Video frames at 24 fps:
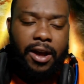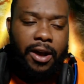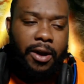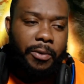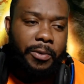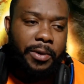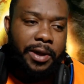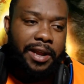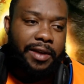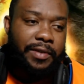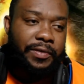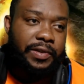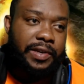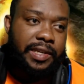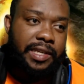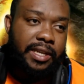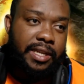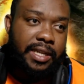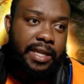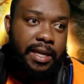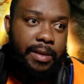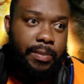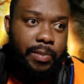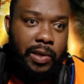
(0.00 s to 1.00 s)
whatever
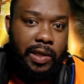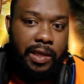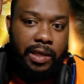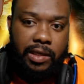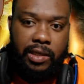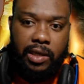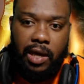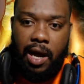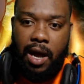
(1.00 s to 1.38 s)
his name is.